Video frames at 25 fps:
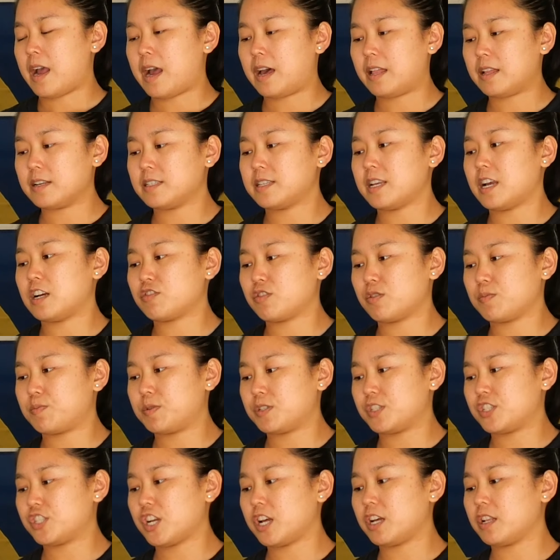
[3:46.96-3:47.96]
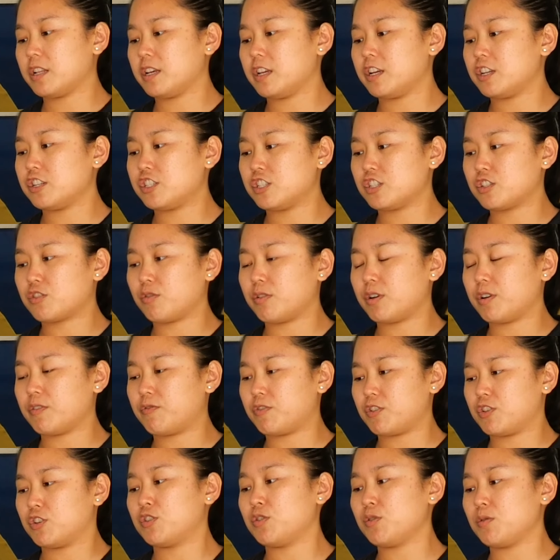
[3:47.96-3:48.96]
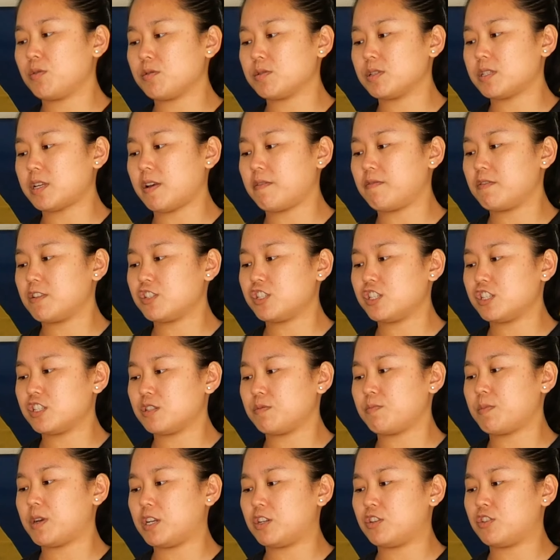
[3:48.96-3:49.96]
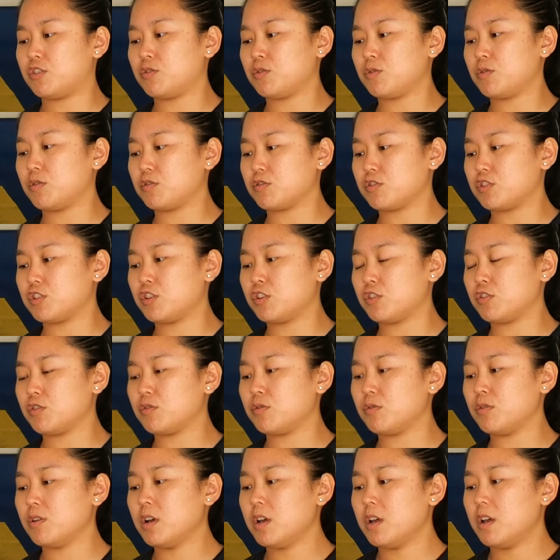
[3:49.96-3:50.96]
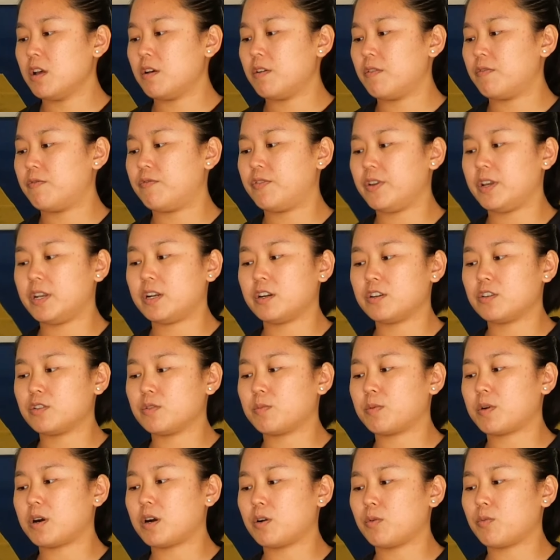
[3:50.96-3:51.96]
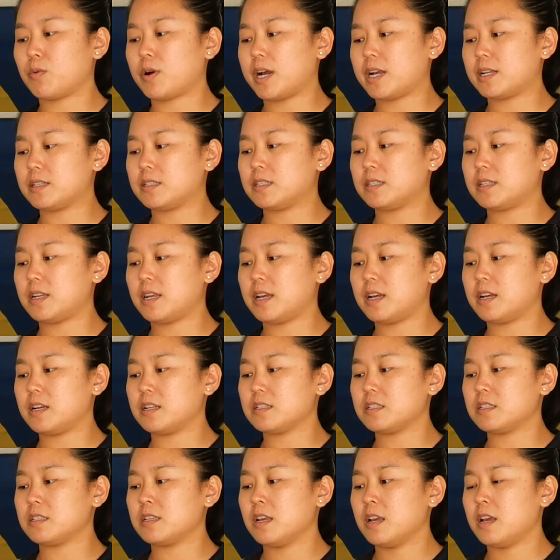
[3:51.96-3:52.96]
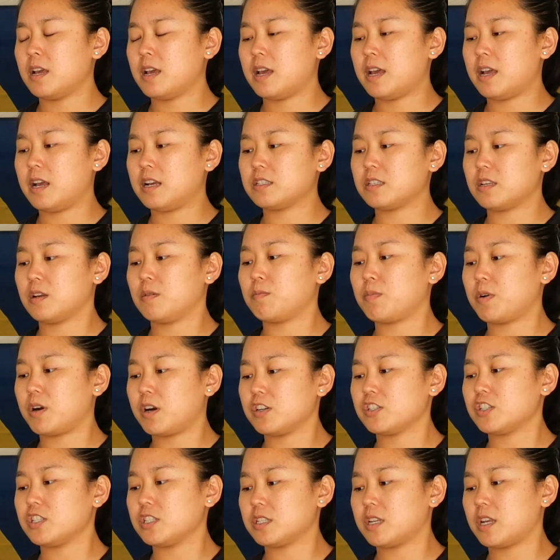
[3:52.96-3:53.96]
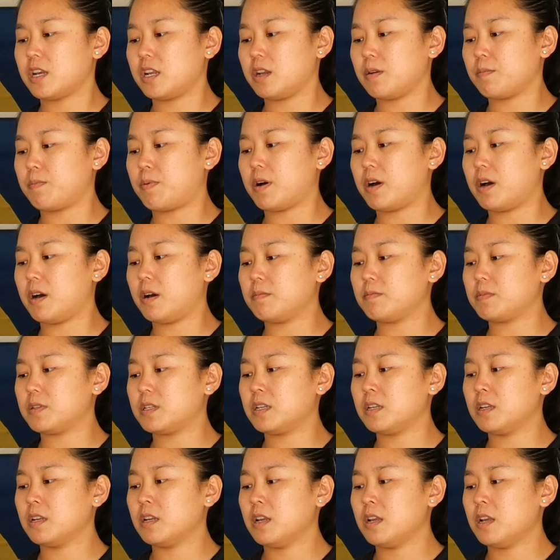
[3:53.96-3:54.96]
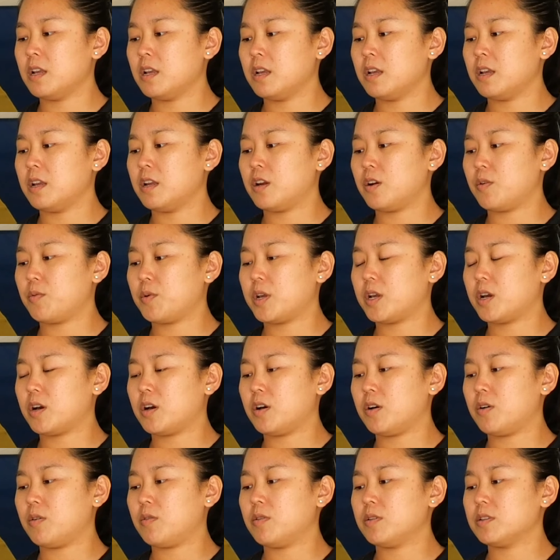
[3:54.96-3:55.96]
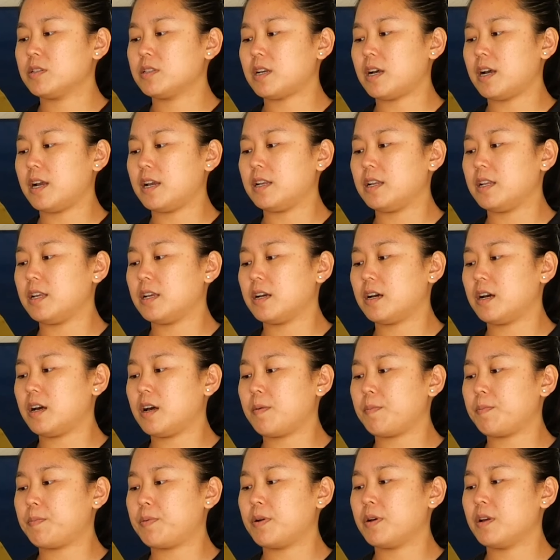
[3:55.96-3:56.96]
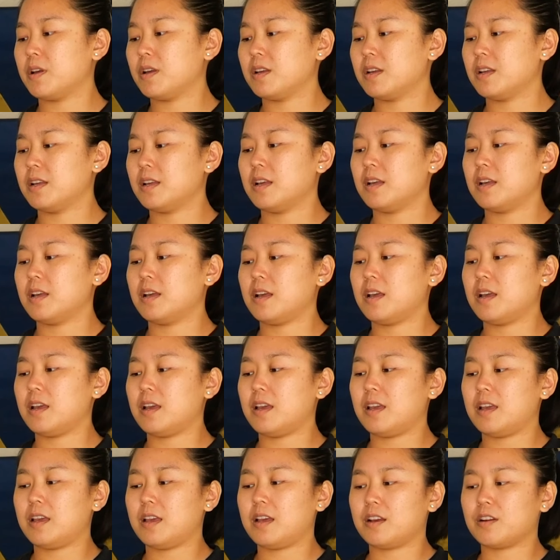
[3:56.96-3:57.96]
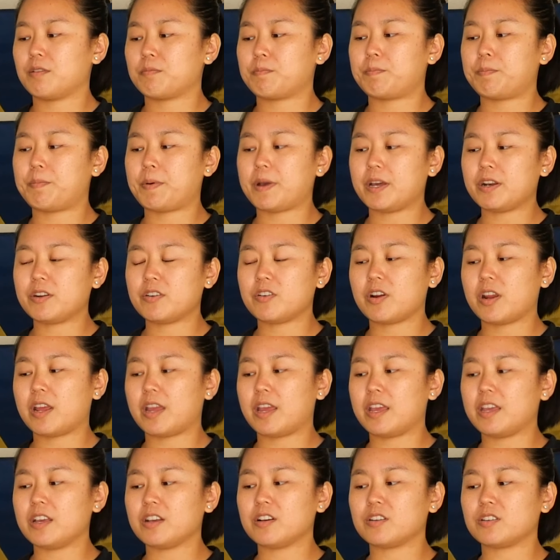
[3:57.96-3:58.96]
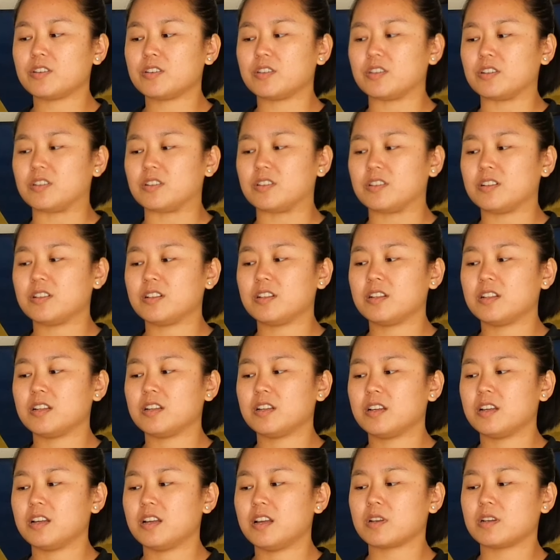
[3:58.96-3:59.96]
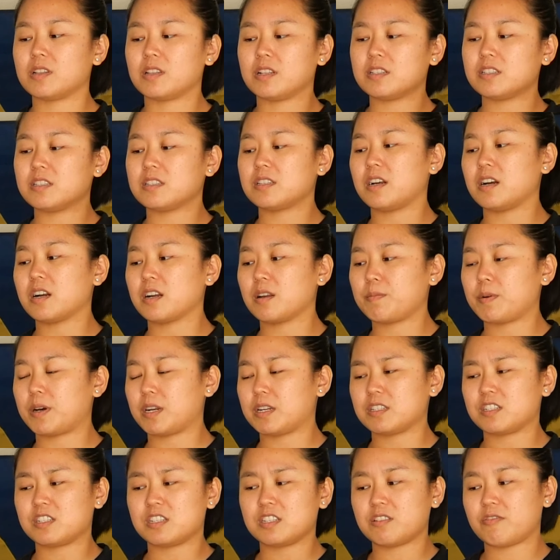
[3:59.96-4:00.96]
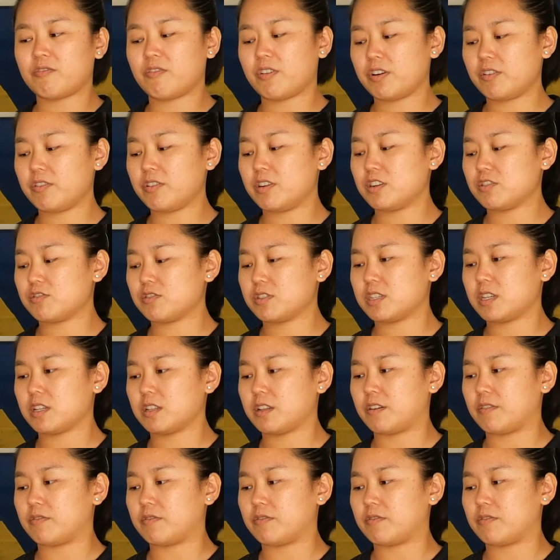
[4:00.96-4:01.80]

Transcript: Alessandra Pichelli, she's going for 207. She just made 202. Feet under the bar, wide stance. Hands on bar, she's getting pumped. Here we go, tightening up. Better angle. Let's talk about it. This is a very interesting